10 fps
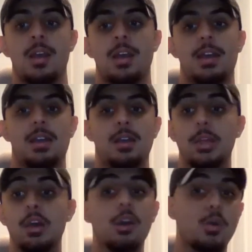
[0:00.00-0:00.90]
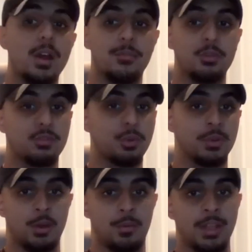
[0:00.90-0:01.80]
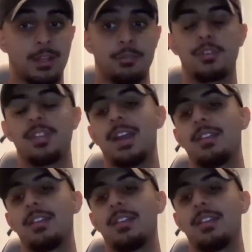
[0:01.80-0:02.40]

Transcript: And we got quite a few stories that I want to get through today.